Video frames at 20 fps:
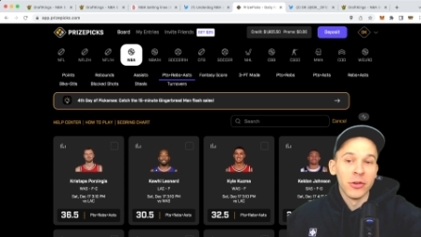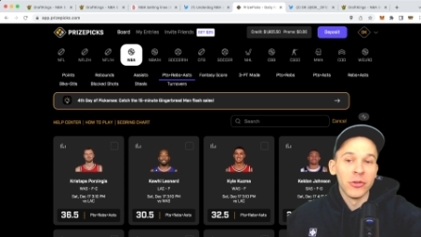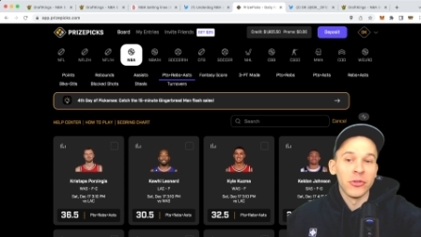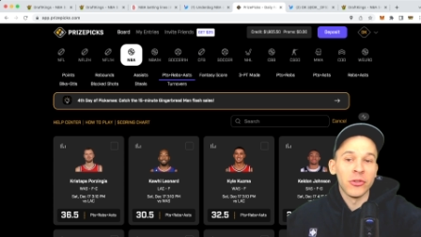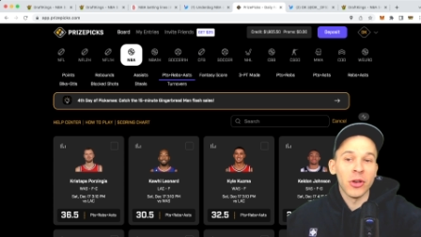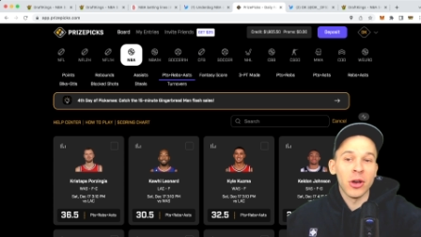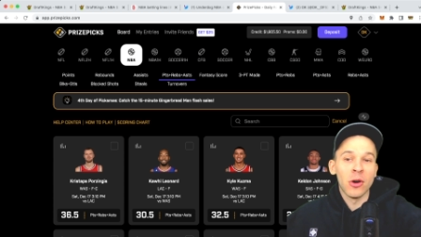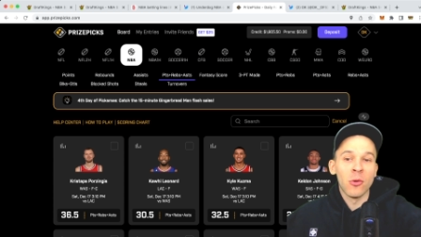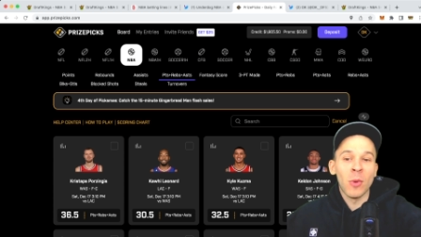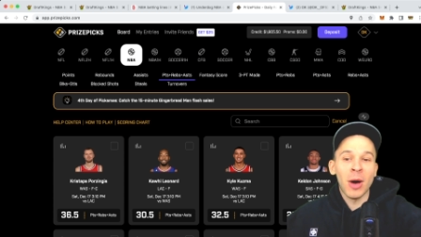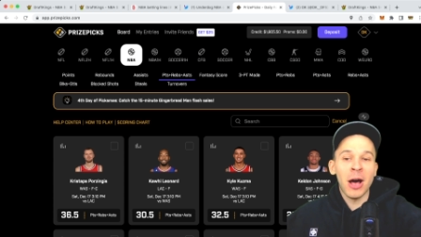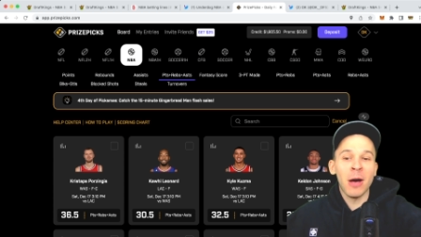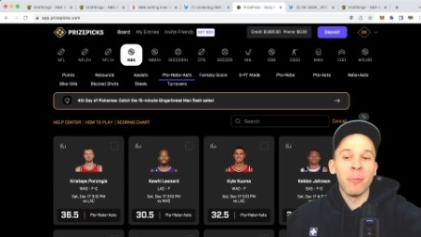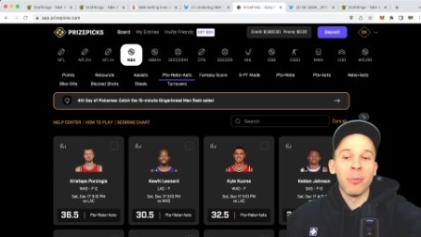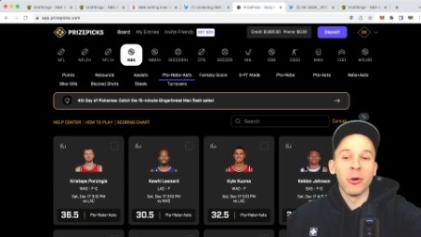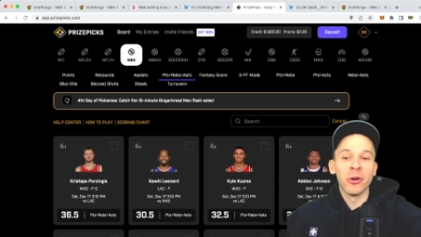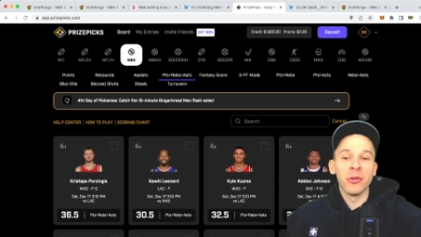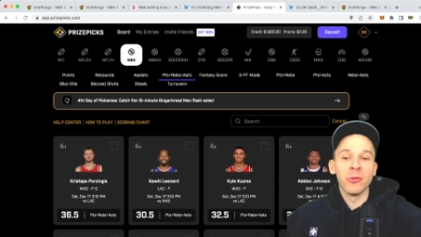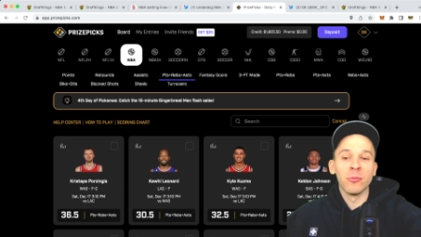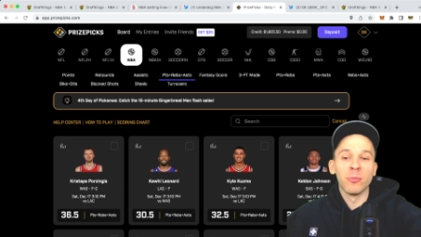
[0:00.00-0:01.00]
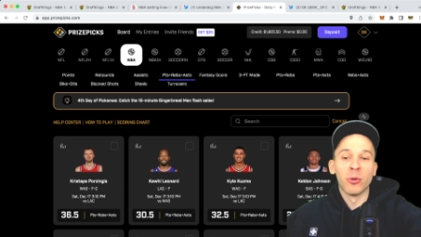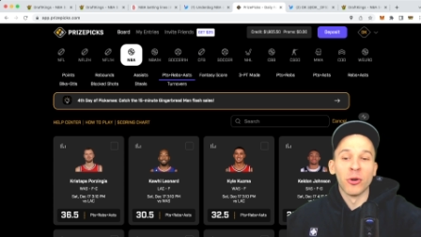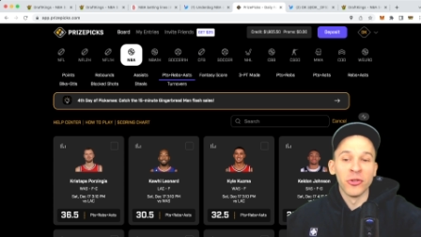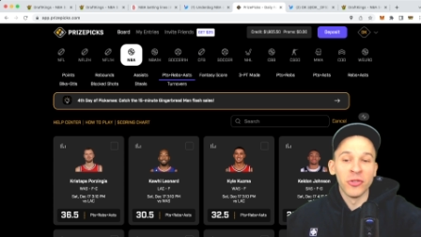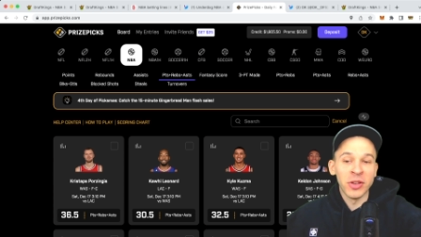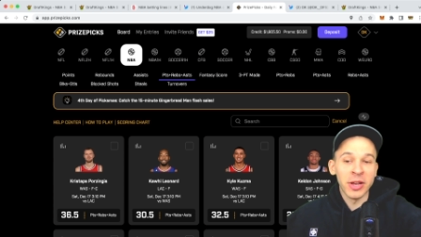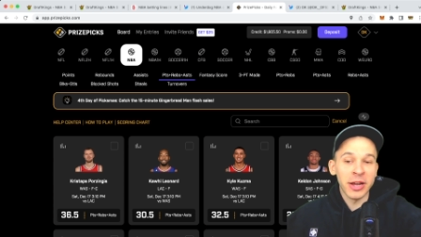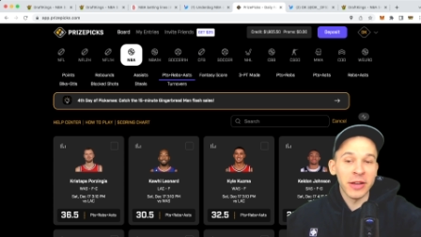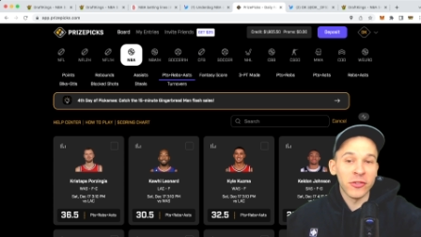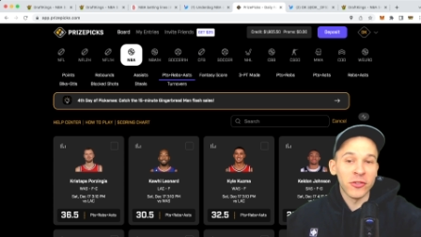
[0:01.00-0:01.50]
So while
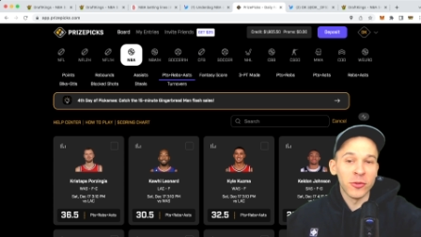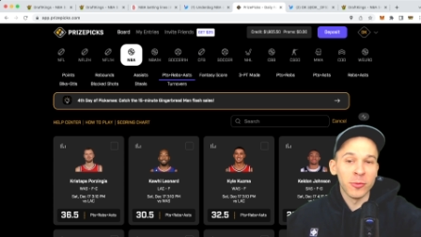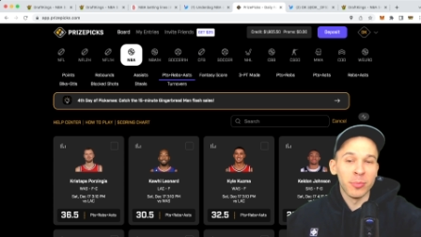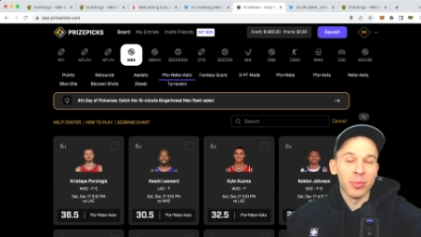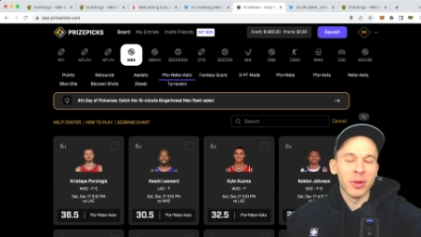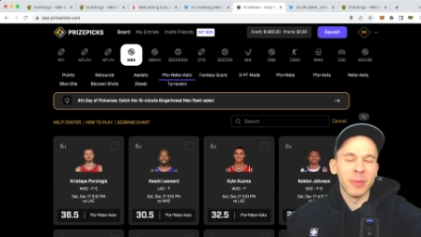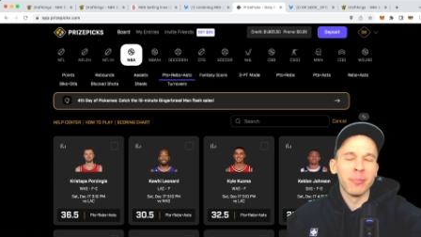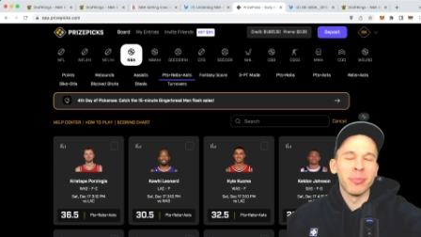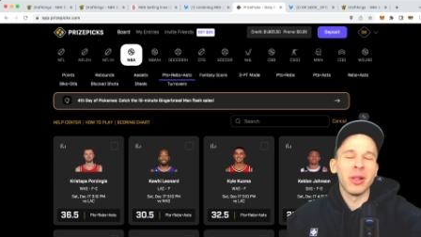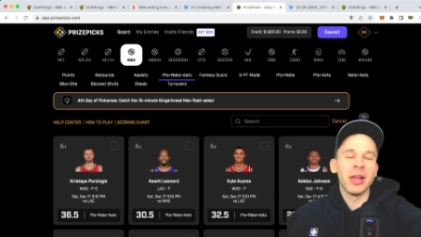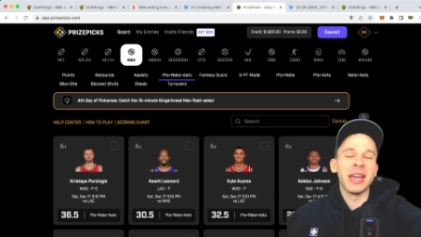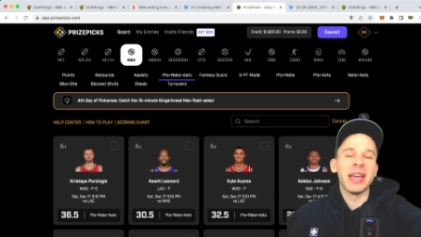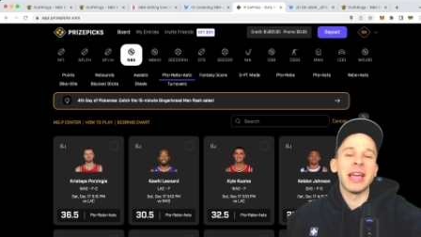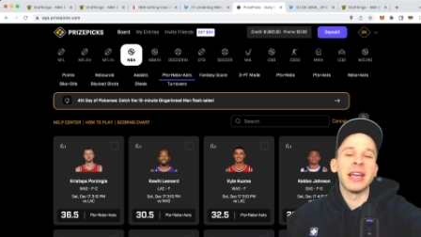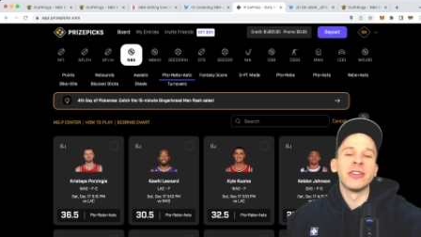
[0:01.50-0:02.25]
Porzingis has been playing